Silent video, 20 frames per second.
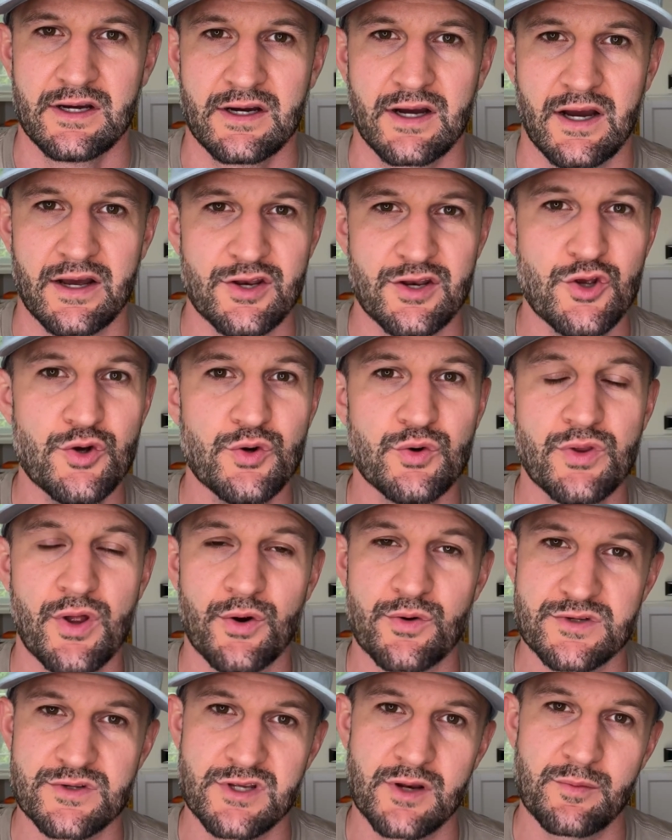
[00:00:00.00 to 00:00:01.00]
I knew
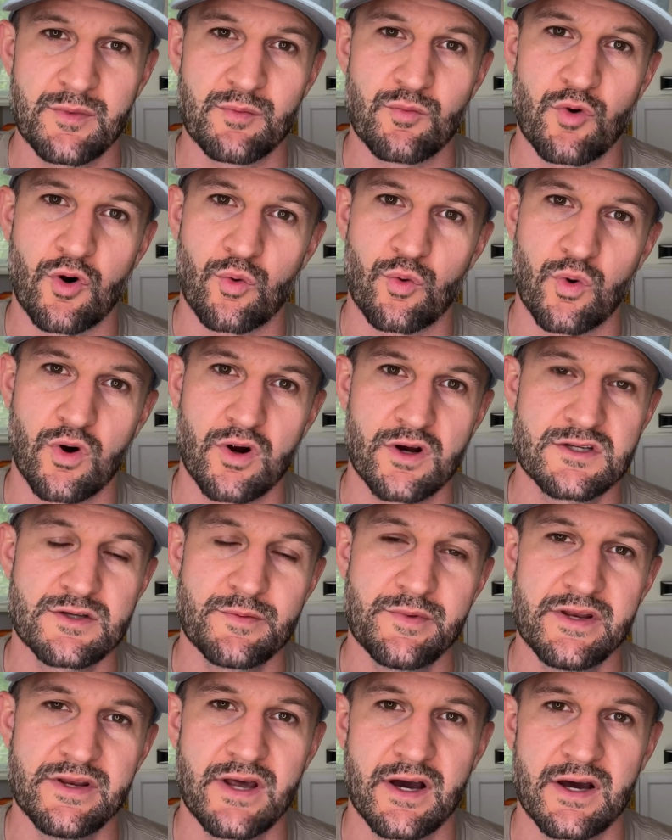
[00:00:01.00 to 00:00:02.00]
there was going to be more work to
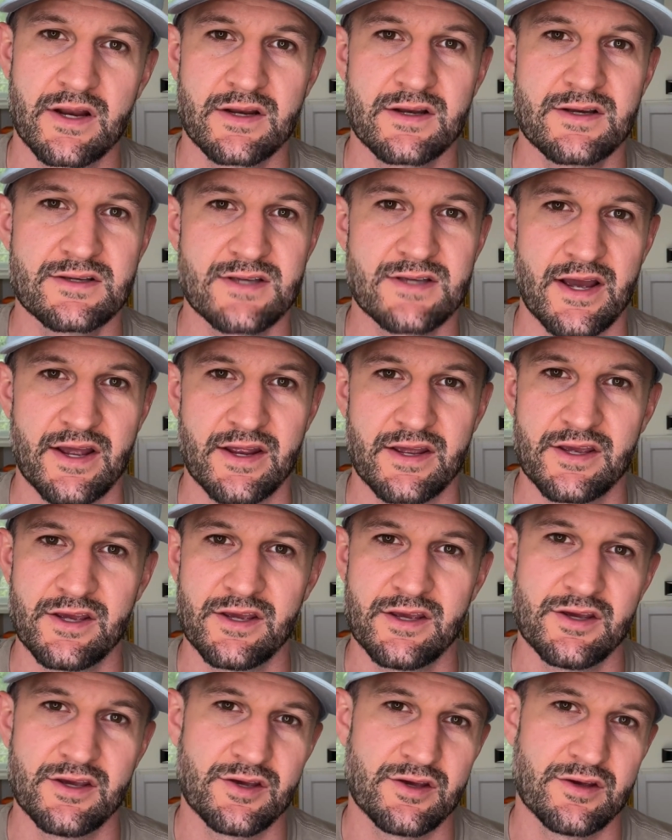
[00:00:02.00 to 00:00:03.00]
be done because
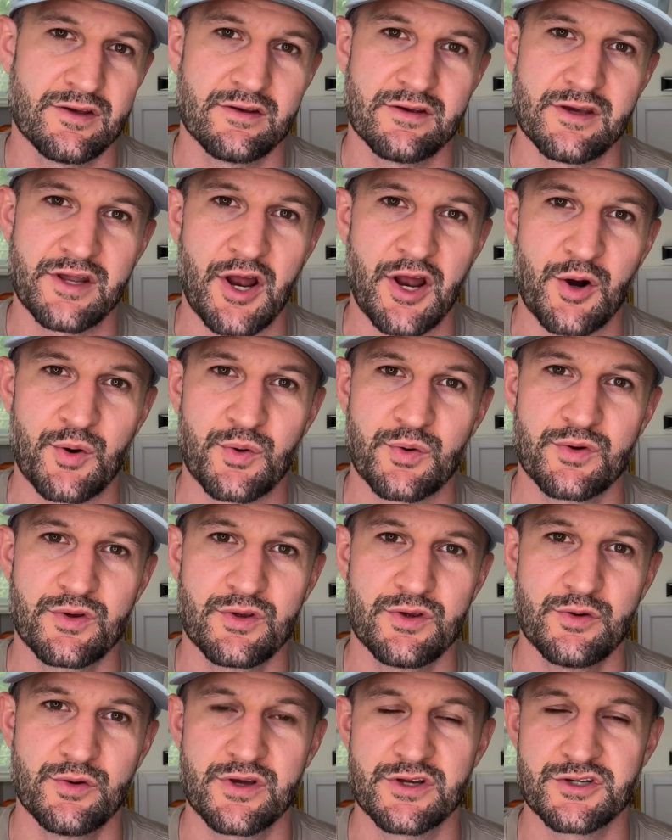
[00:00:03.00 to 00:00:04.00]

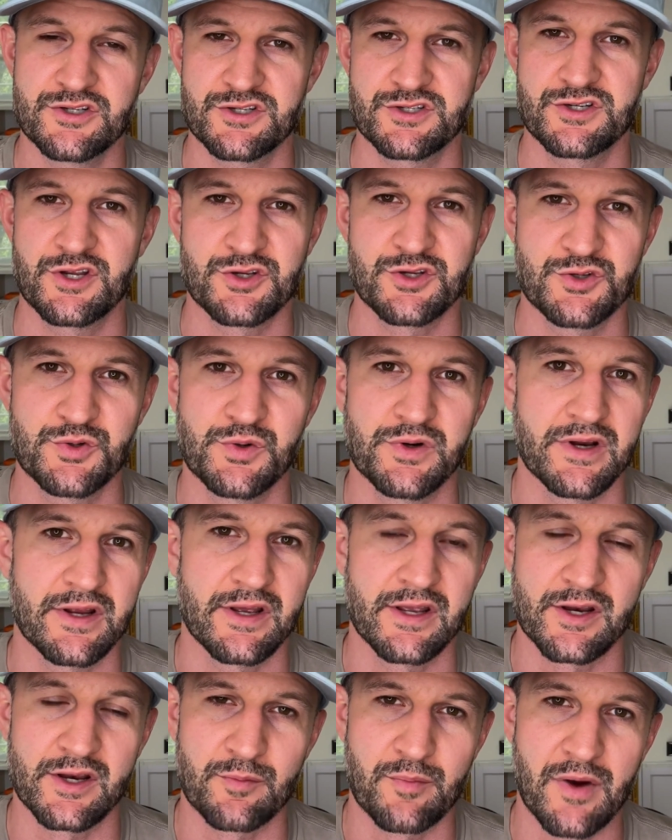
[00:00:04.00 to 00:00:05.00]
you can just intuit
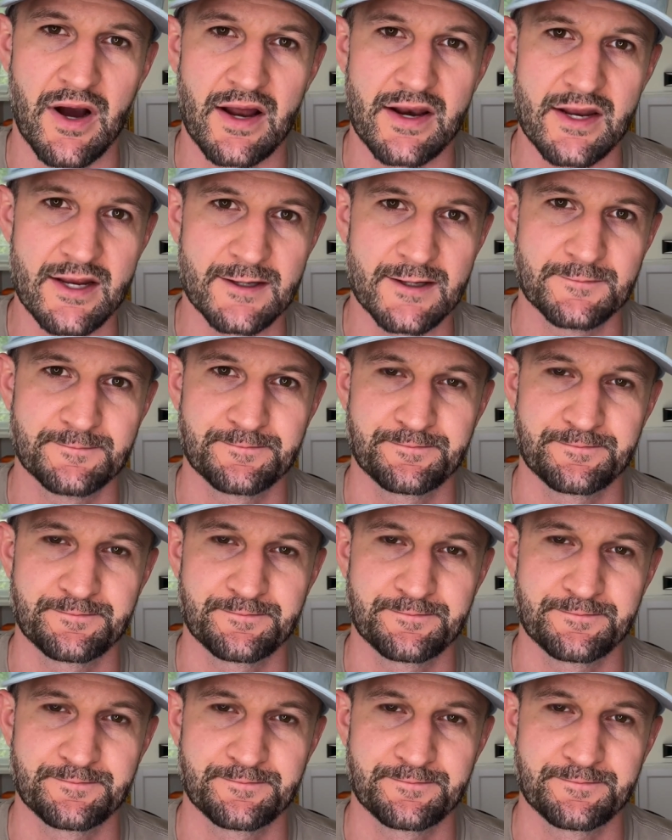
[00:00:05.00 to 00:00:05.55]
it in your body.